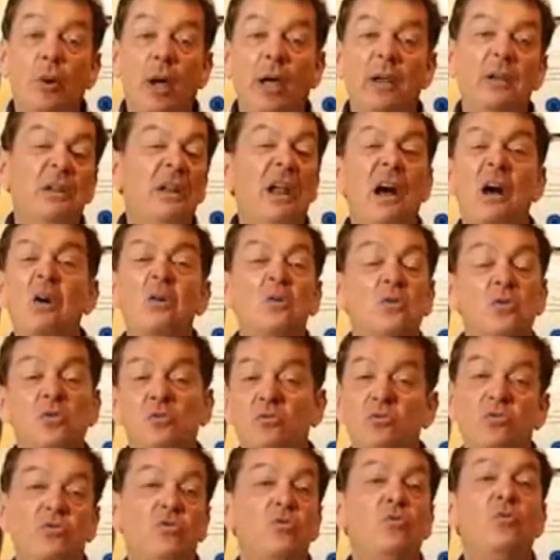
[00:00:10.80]
wine, and how
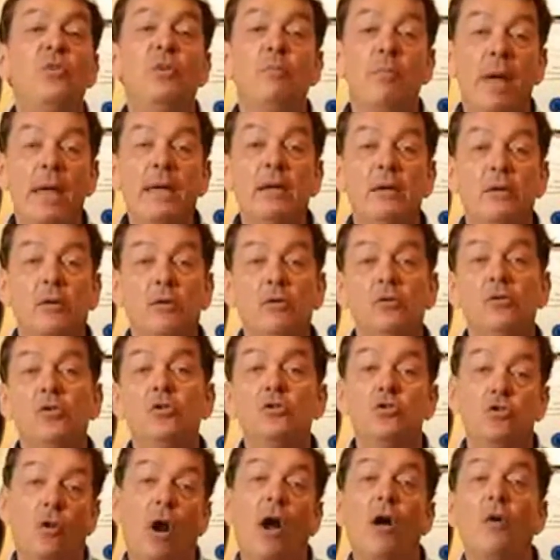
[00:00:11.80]
do we make
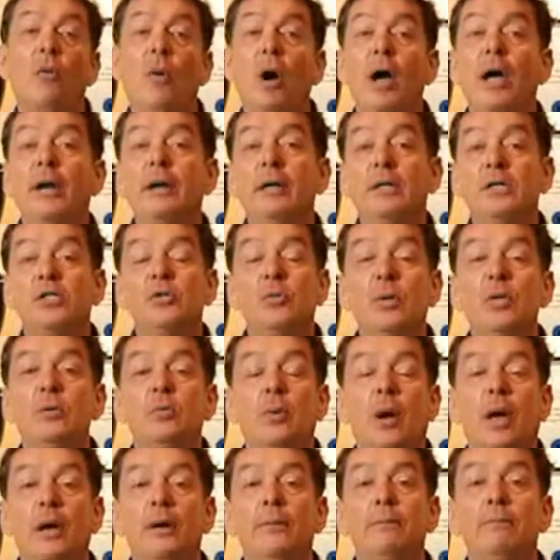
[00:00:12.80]
dry wine and sweet
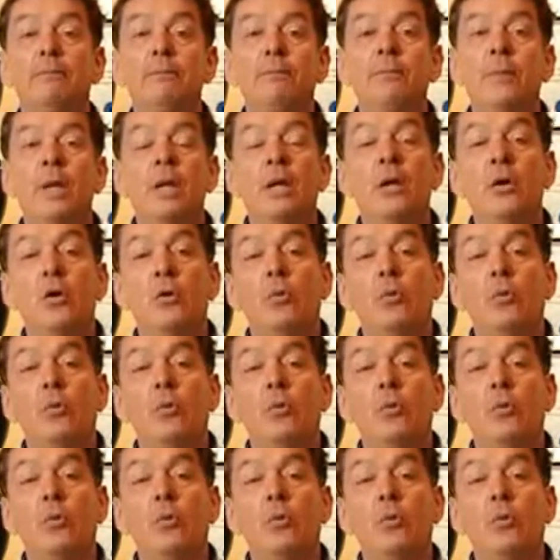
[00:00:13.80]
wine?